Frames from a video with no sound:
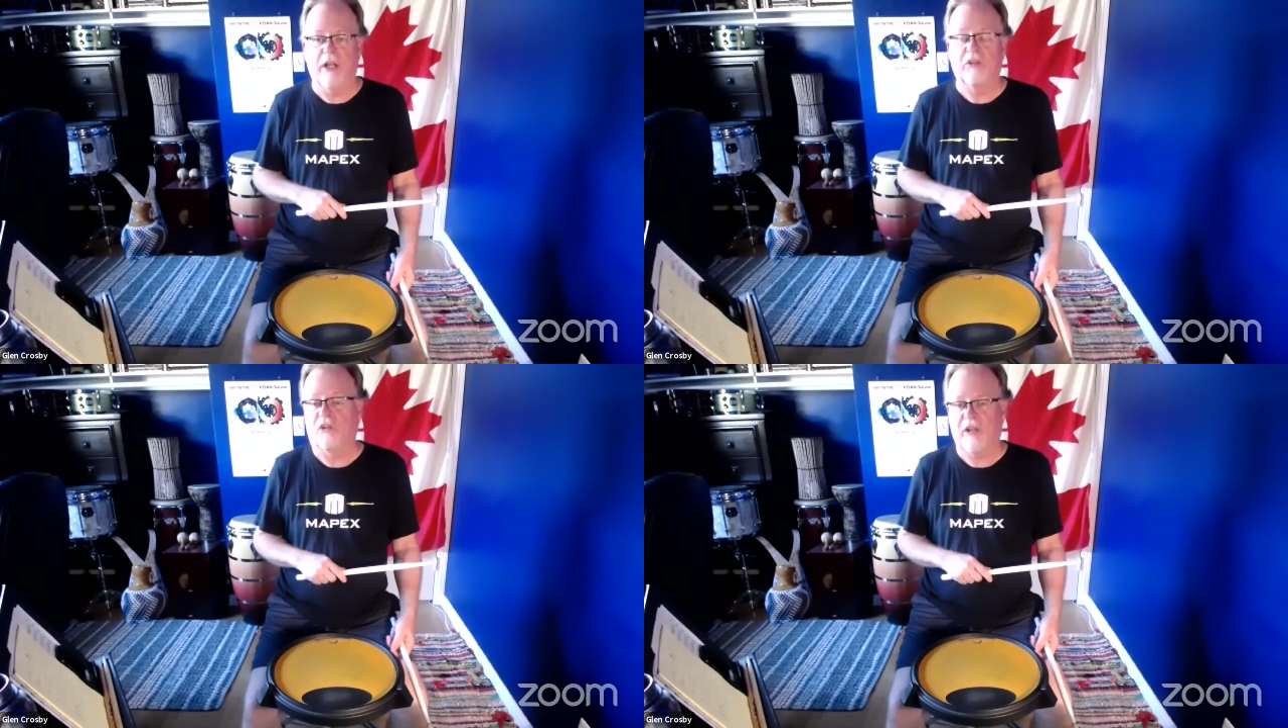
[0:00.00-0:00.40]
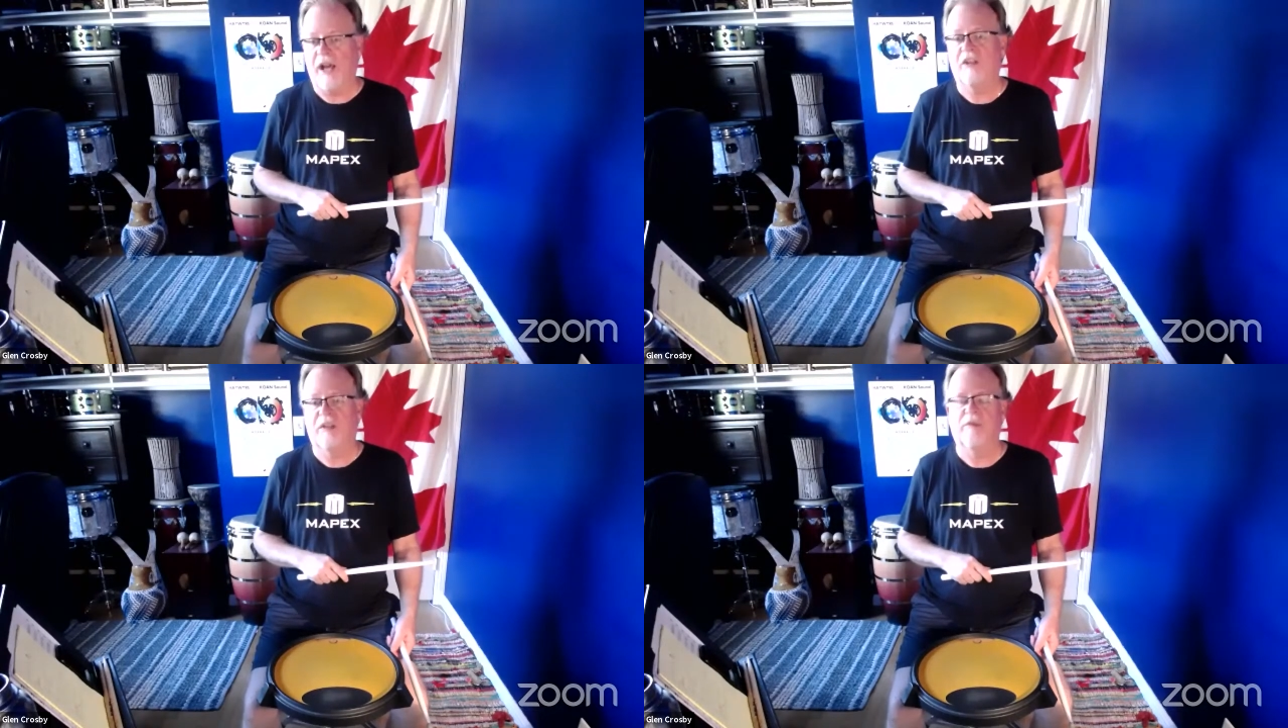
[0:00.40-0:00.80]
It's a
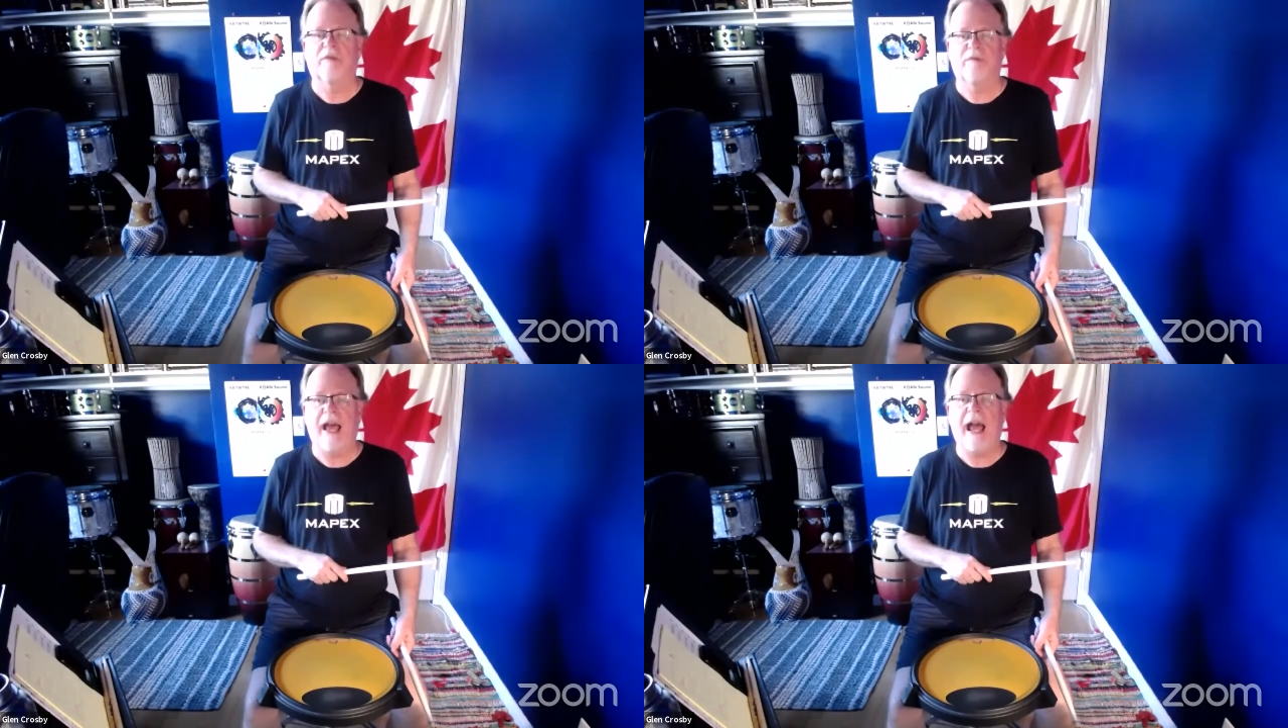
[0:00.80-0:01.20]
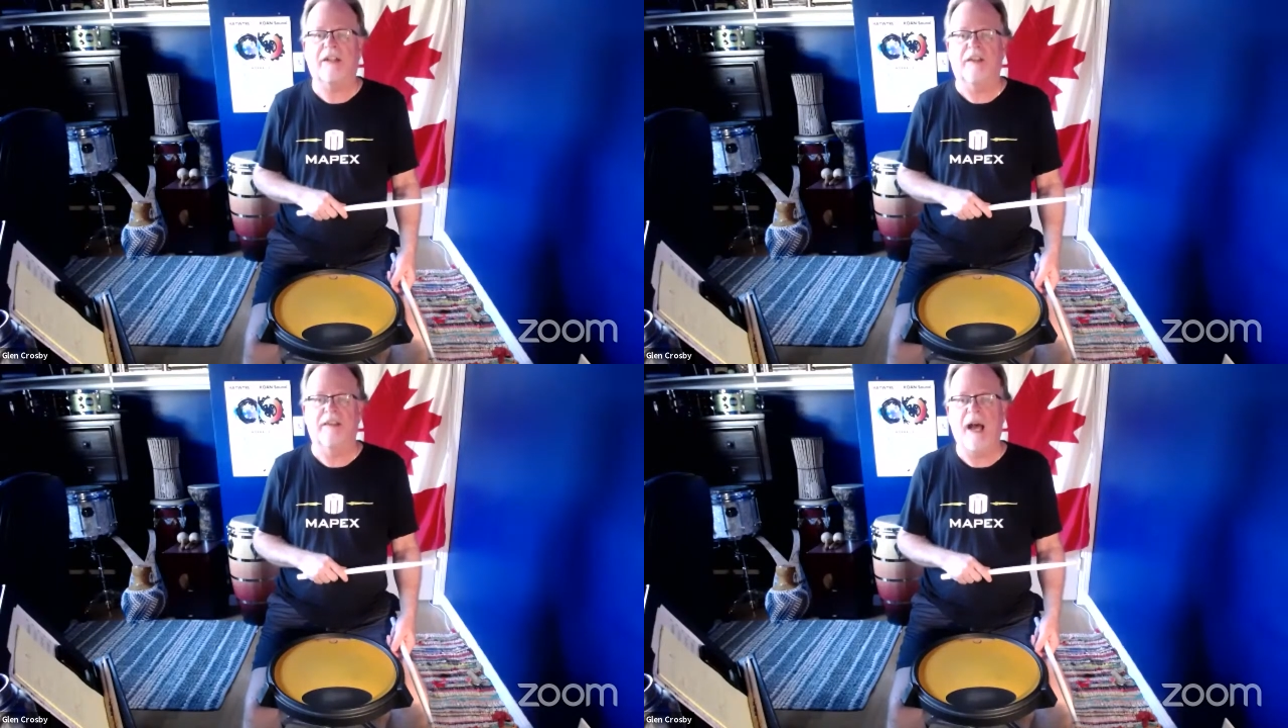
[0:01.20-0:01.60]
scientific
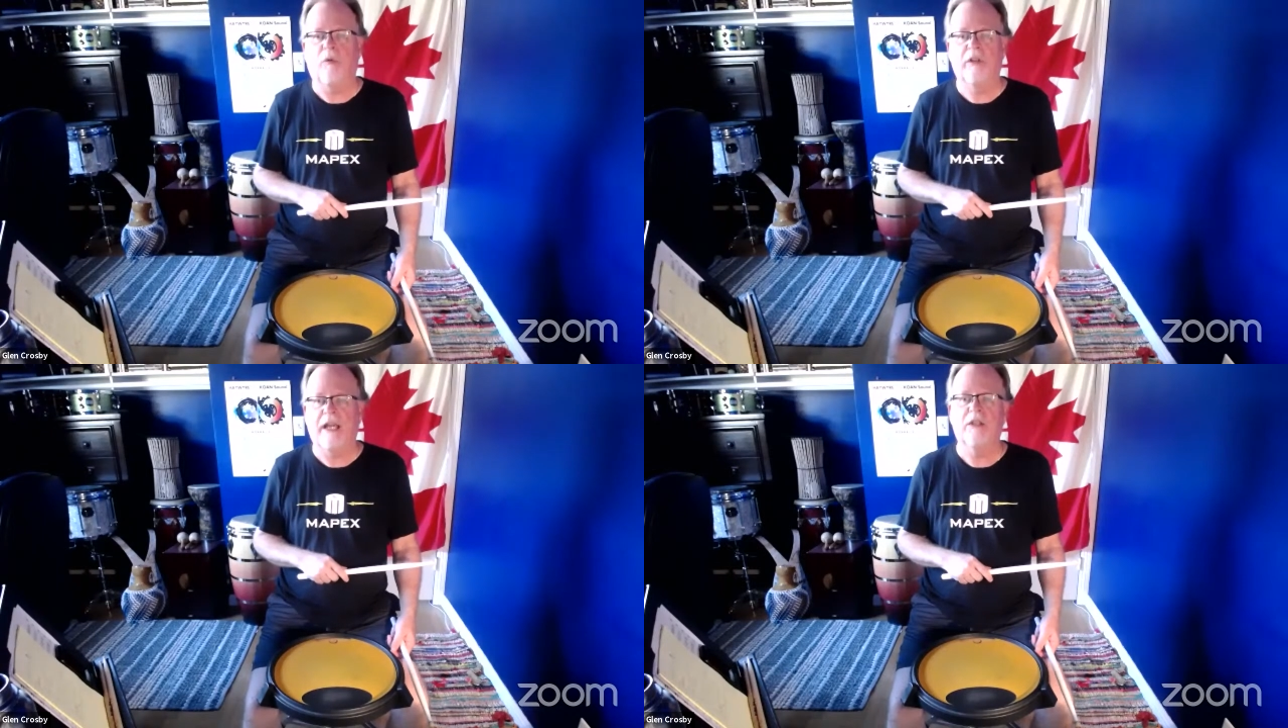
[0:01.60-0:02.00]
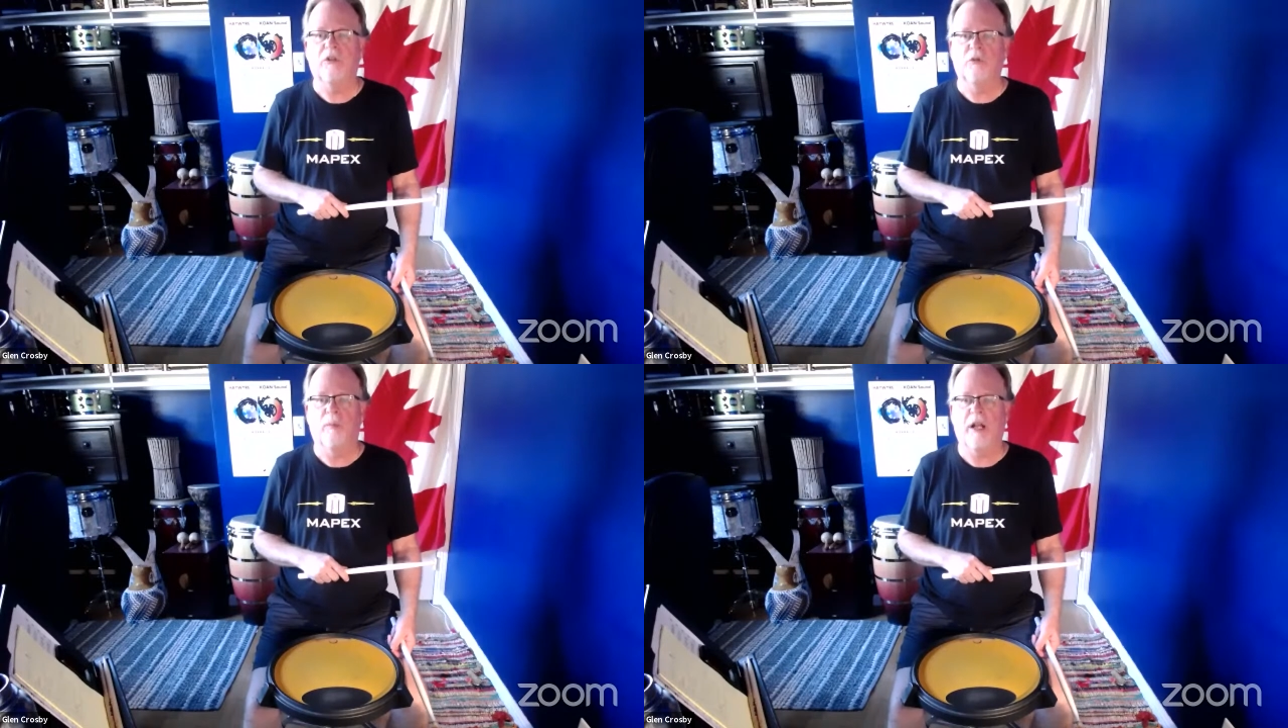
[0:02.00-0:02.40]
fact that will get
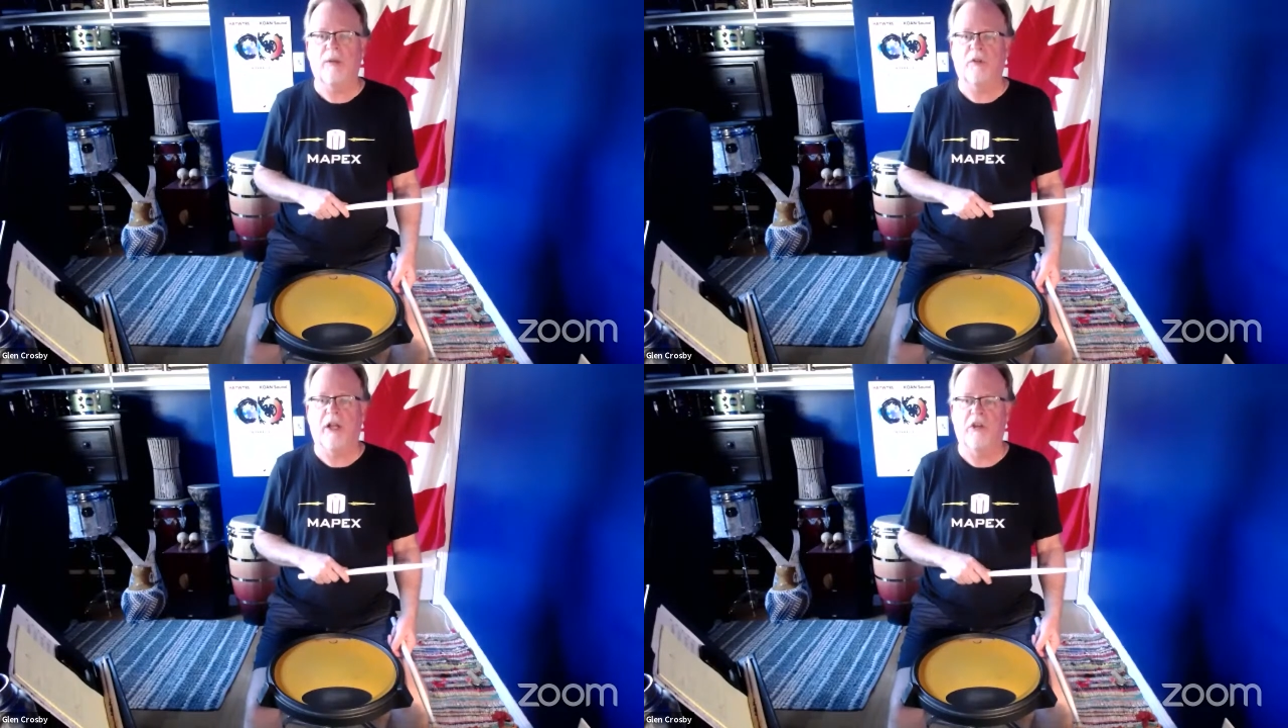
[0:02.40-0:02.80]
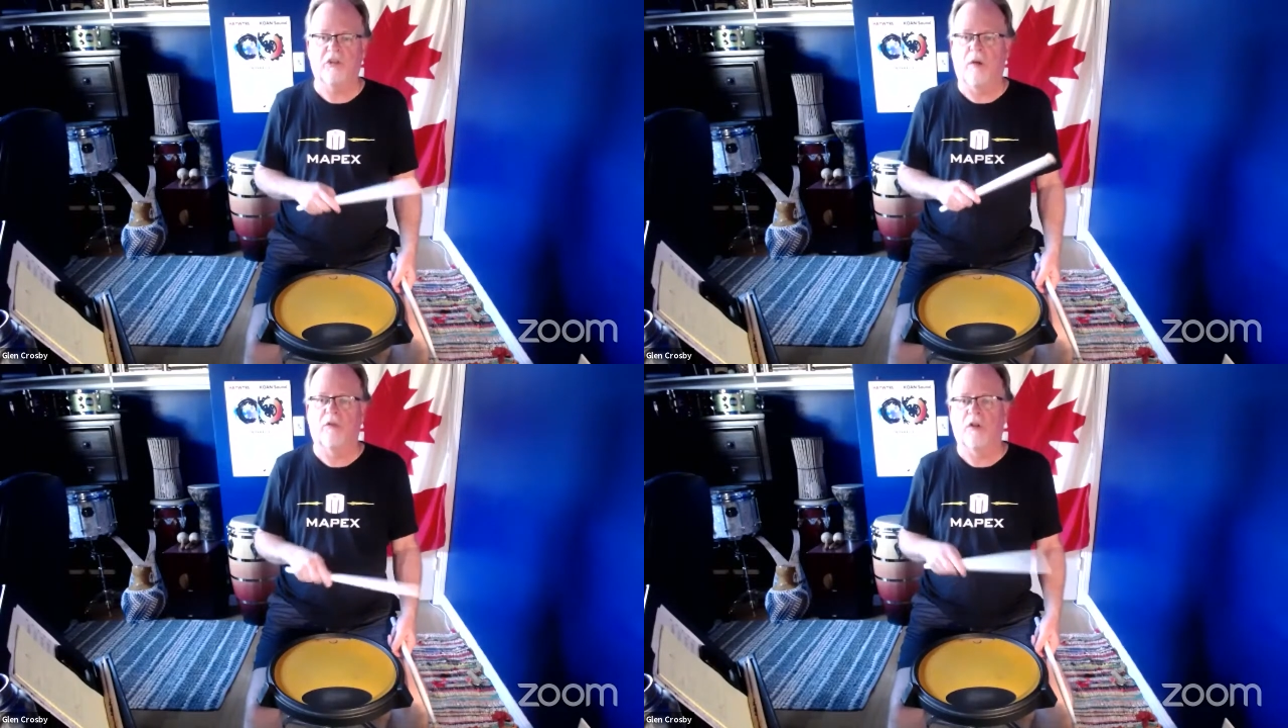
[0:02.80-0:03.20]
you to a better
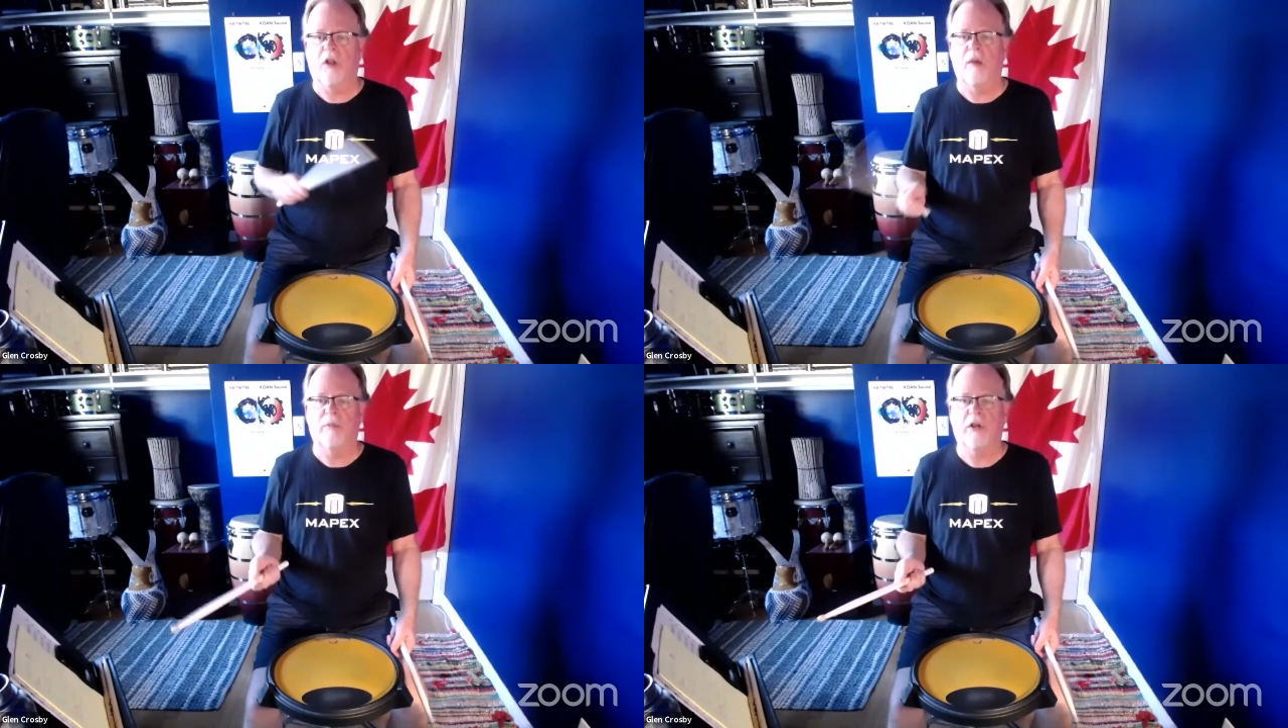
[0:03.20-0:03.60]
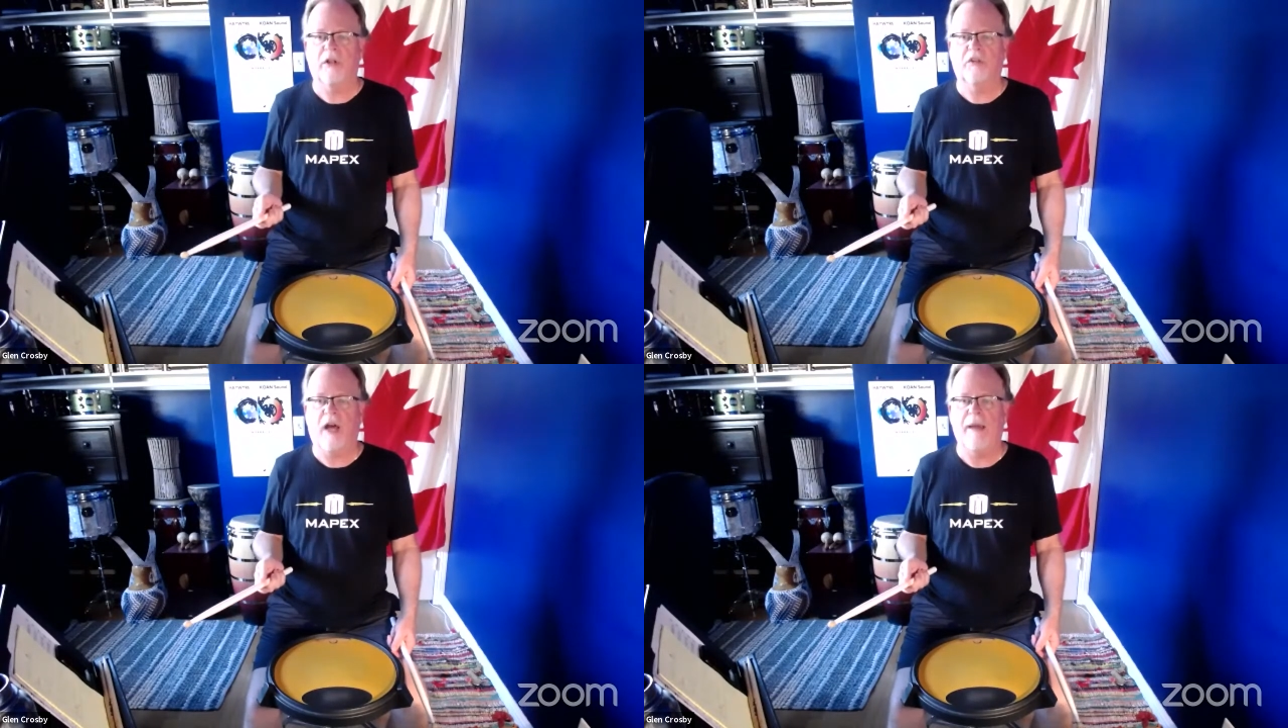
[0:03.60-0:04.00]
place over a long
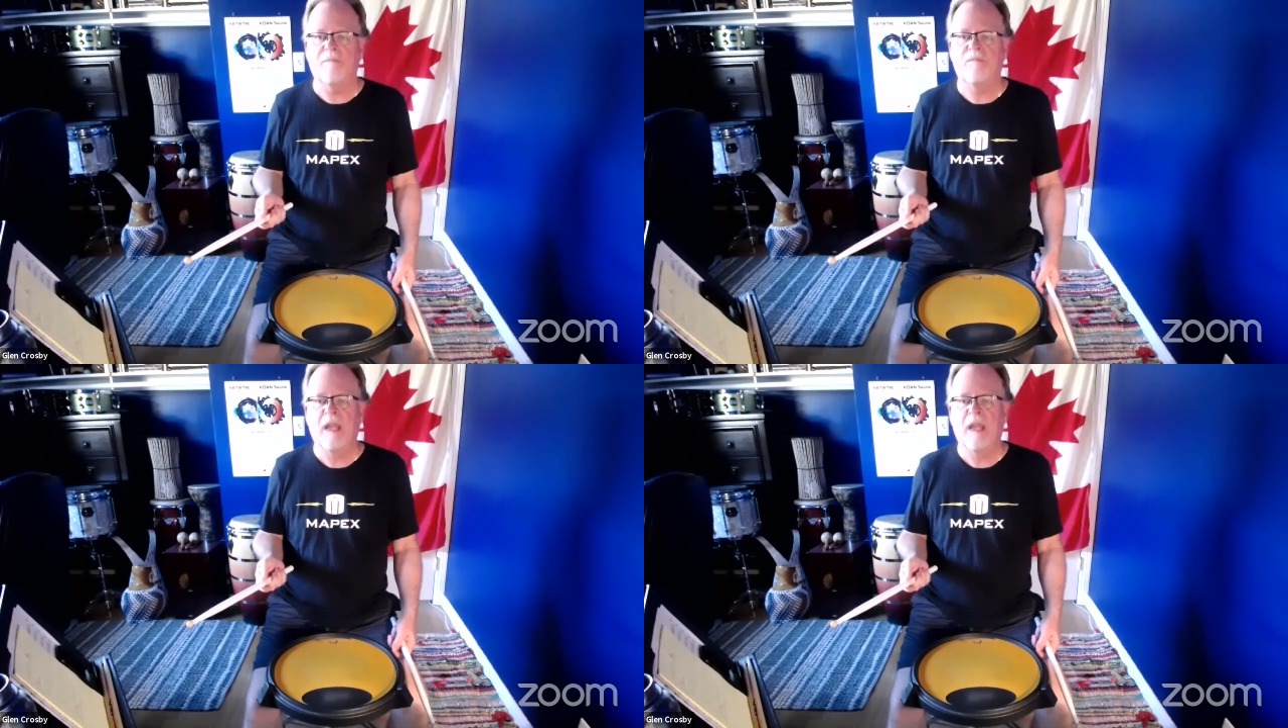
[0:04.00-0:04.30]
period of time.